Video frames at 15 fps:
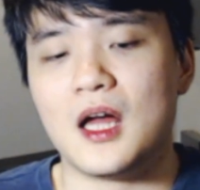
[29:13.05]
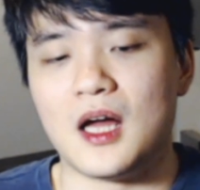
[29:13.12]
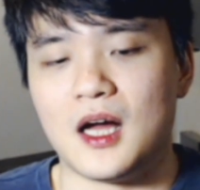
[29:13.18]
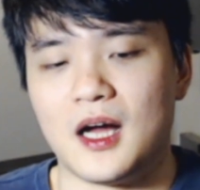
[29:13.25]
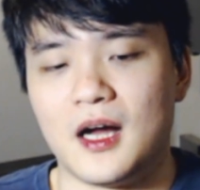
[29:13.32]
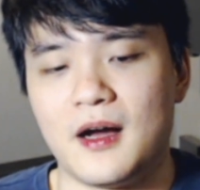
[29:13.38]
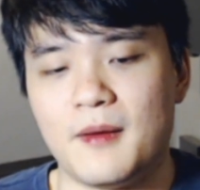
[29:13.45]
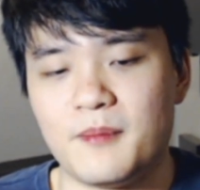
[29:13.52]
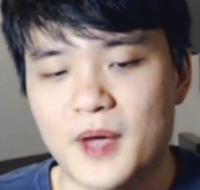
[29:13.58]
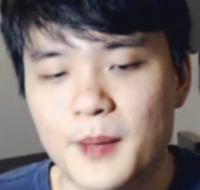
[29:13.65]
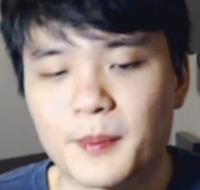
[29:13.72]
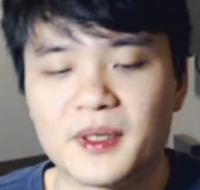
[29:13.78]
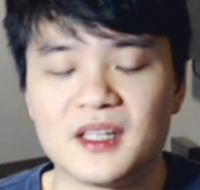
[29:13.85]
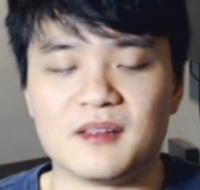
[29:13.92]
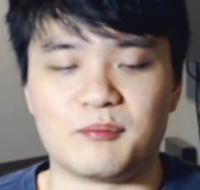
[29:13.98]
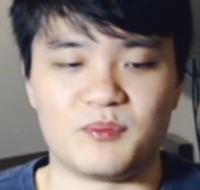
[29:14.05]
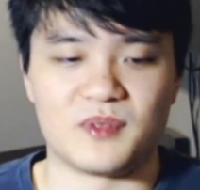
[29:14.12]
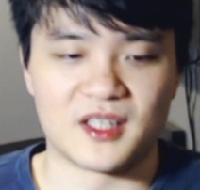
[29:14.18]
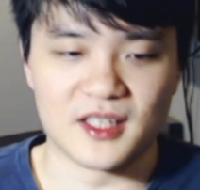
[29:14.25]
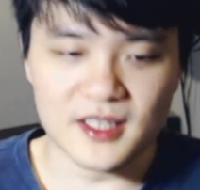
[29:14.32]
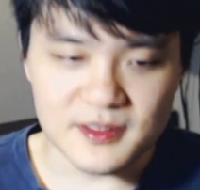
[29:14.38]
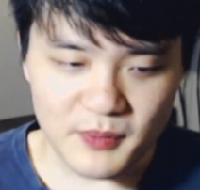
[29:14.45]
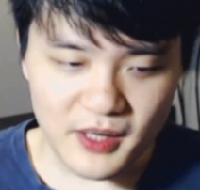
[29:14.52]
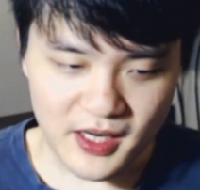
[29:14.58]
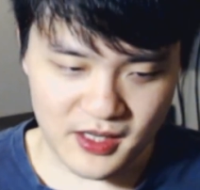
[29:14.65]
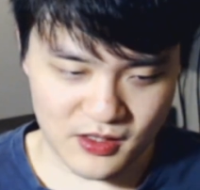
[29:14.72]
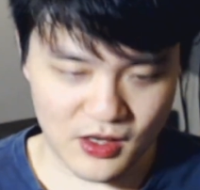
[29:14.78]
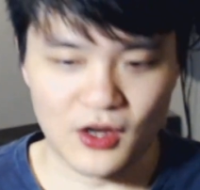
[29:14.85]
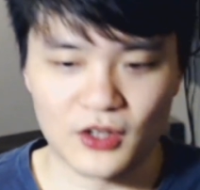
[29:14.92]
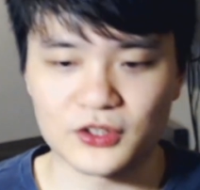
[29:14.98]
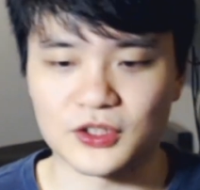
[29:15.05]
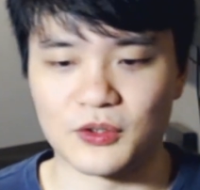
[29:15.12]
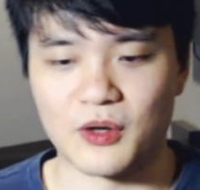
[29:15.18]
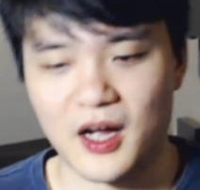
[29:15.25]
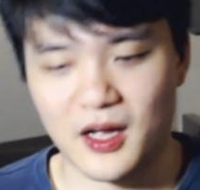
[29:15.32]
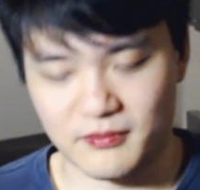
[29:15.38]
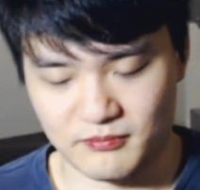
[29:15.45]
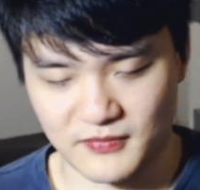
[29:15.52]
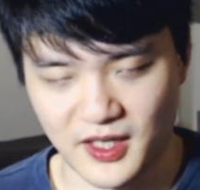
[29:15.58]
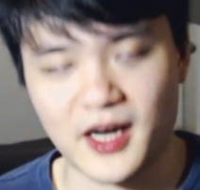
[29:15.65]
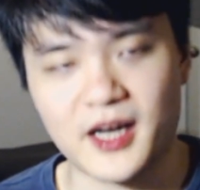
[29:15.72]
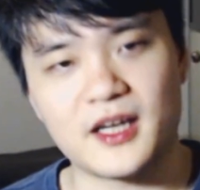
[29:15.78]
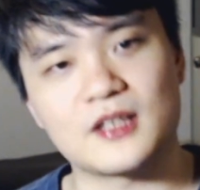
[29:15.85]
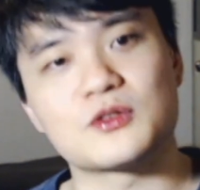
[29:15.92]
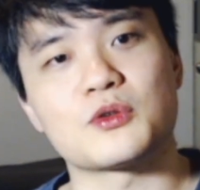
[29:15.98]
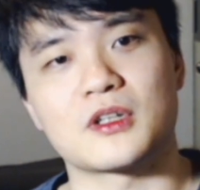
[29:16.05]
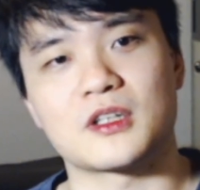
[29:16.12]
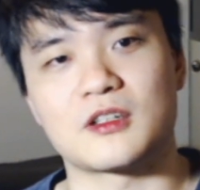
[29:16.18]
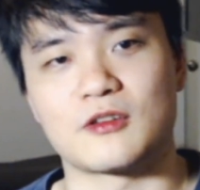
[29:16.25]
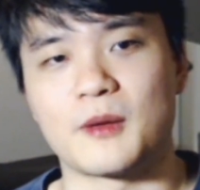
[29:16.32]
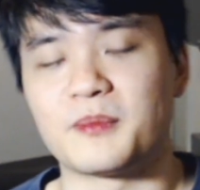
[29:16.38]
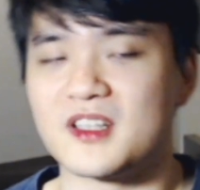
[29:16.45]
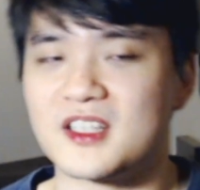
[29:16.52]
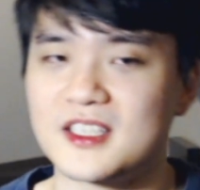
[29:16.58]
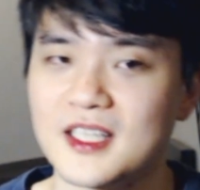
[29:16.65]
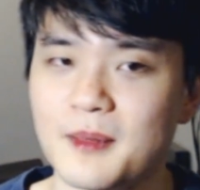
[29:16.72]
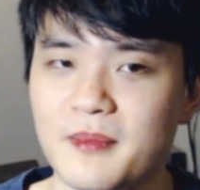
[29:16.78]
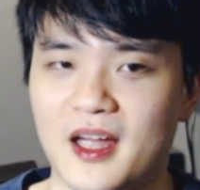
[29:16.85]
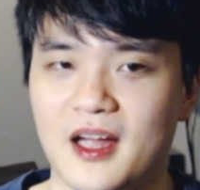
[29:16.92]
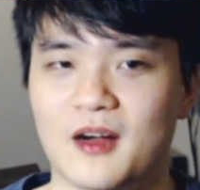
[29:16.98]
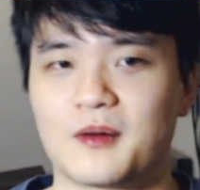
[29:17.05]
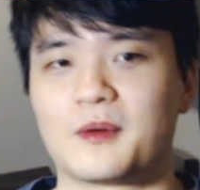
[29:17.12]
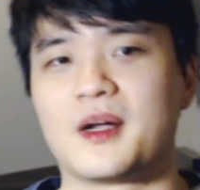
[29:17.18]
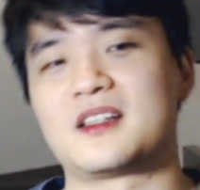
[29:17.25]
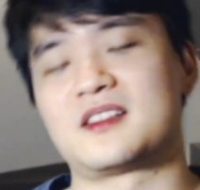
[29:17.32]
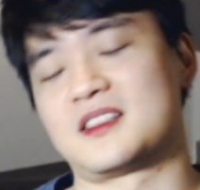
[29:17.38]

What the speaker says: maybe his mind also got kind of sort of corrupted somehow, right?